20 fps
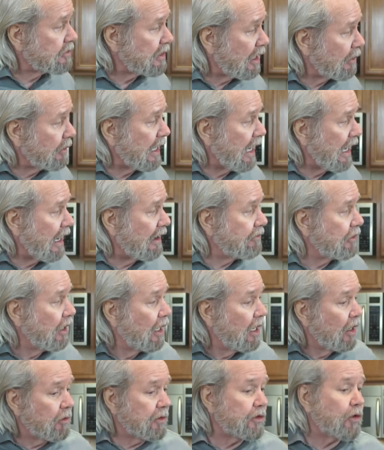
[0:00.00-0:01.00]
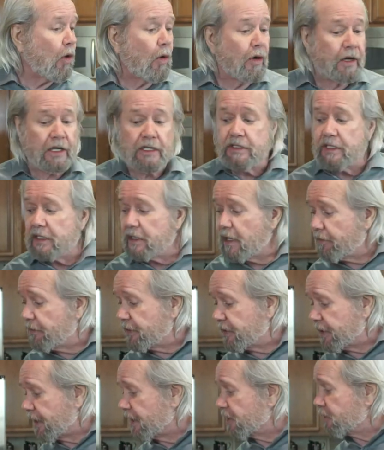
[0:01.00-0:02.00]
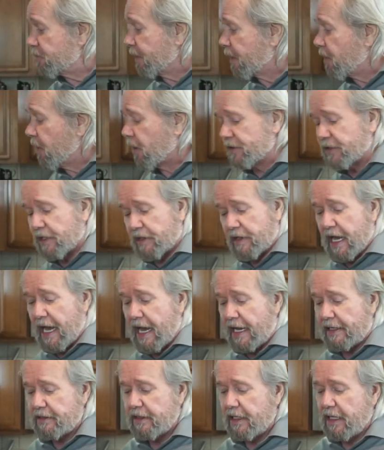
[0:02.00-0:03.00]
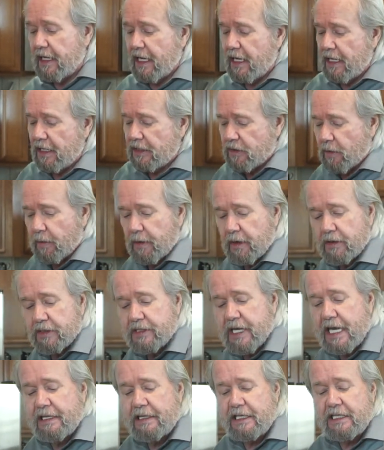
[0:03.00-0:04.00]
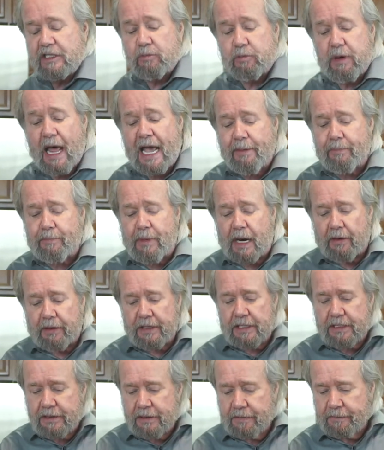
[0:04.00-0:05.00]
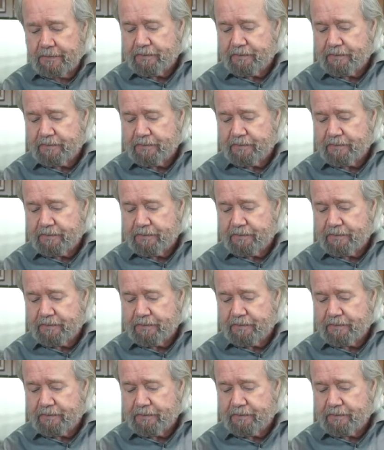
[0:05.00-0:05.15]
that we have with organs and everything is because of that. So we're going to take these blackberries,